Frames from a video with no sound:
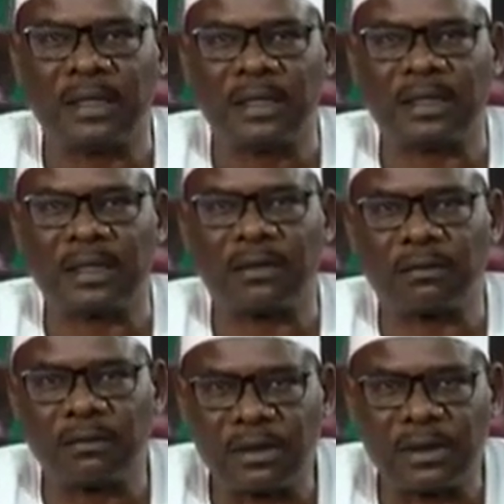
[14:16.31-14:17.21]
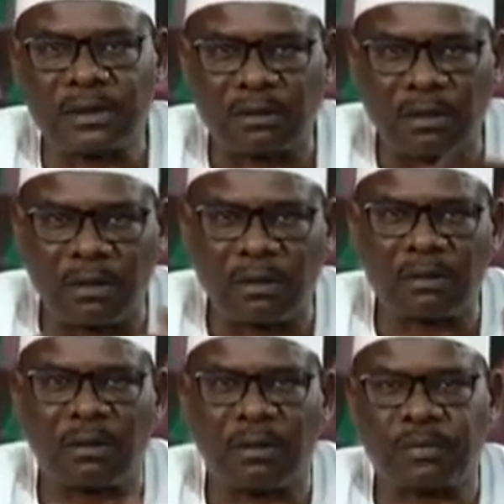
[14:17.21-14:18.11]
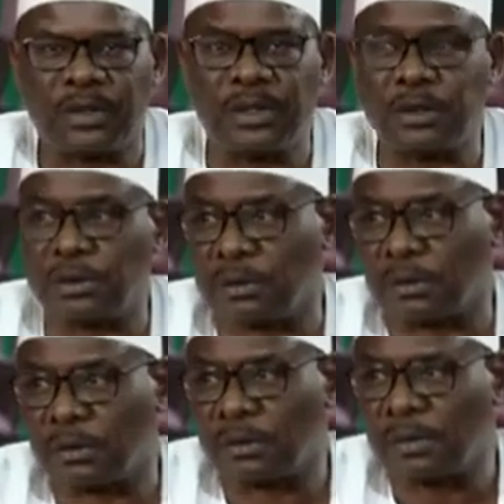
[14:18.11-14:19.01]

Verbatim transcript: I think, got it wrong up in issue.